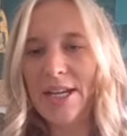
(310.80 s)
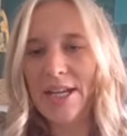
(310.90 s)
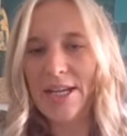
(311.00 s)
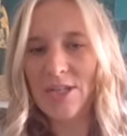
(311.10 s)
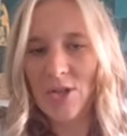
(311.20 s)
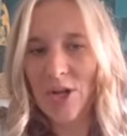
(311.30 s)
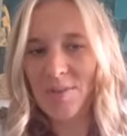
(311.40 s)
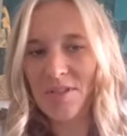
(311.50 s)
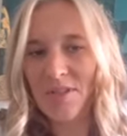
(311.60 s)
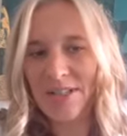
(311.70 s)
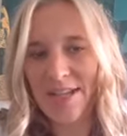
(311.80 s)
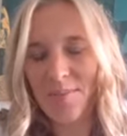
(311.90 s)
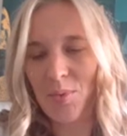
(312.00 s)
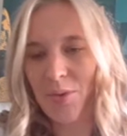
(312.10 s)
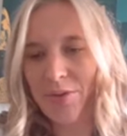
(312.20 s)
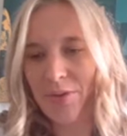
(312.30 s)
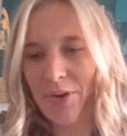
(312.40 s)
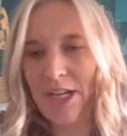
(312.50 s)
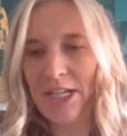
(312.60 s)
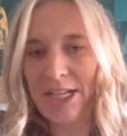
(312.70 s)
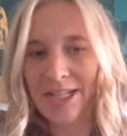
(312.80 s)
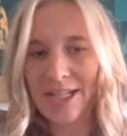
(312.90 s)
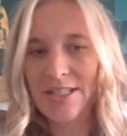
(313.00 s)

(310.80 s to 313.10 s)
In terms of example 3 here,